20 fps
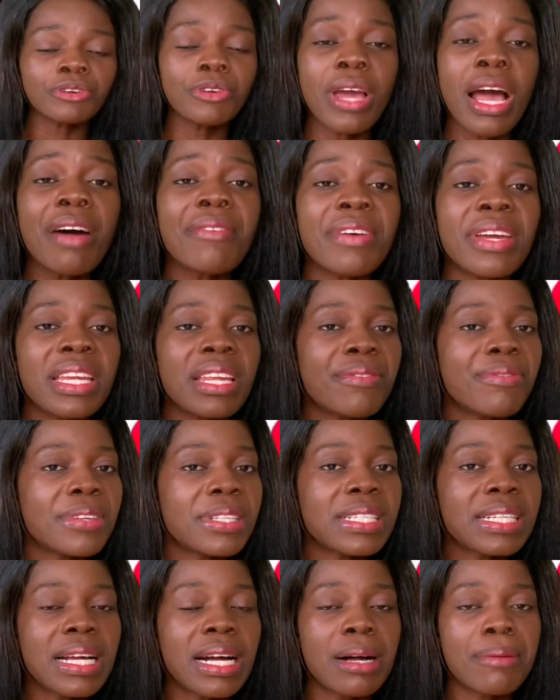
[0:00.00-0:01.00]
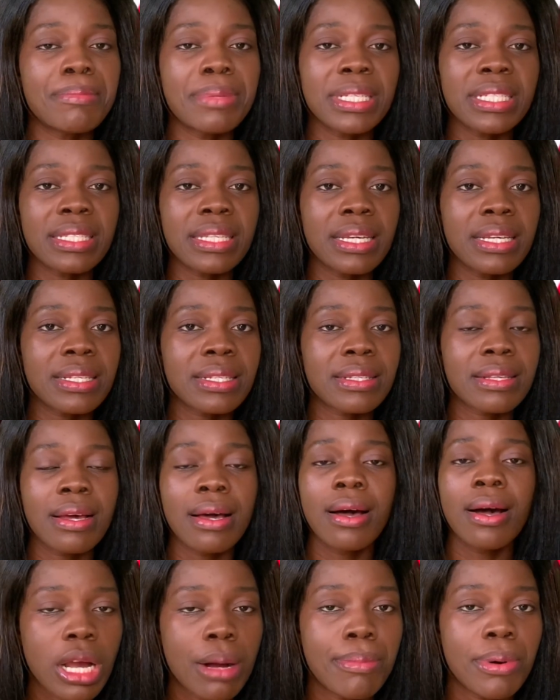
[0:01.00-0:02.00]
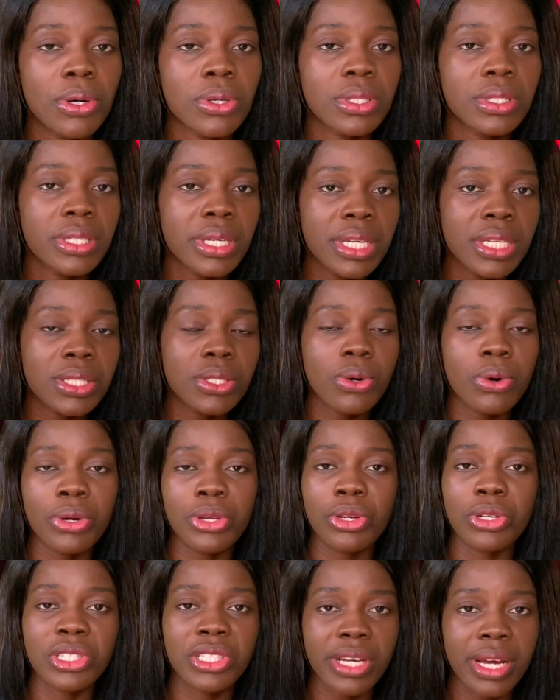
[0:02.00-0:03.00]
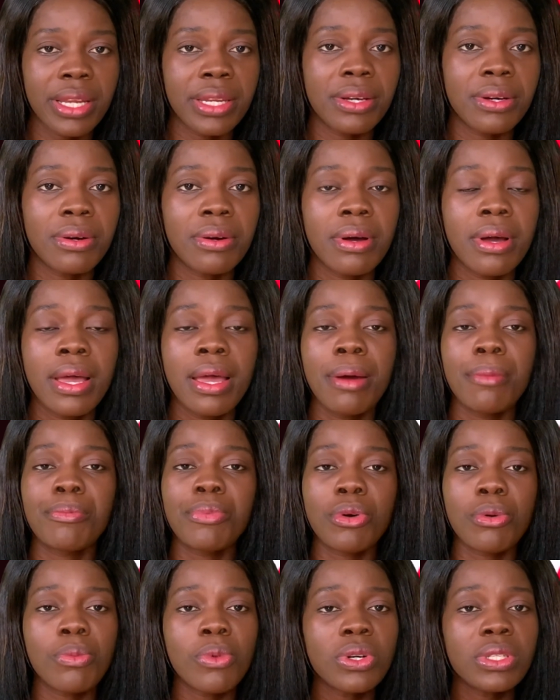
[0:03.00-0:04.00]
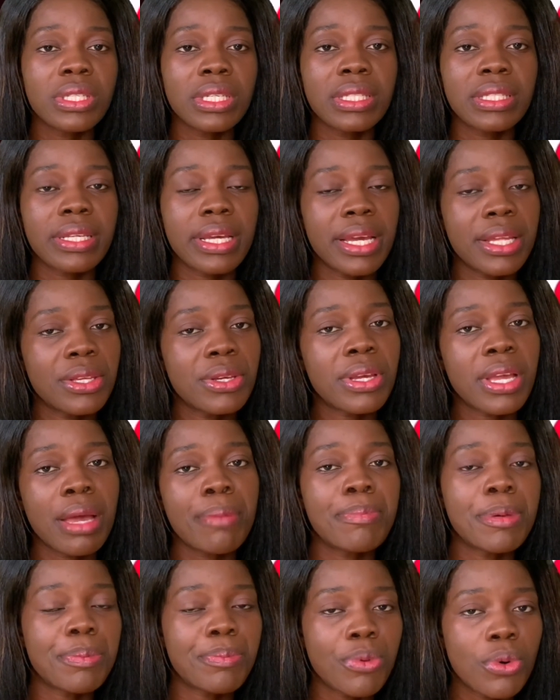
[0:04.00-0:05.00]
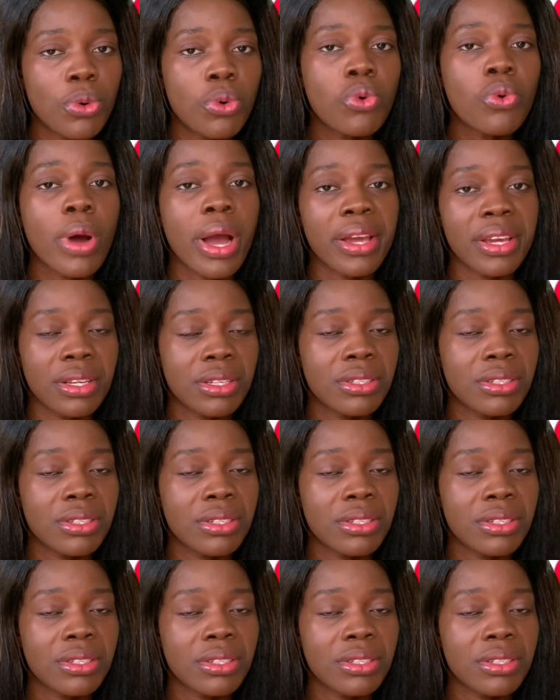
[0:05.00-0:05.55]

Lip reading: If you have any physical business, talk about it on your channel, promote it, and you get people who are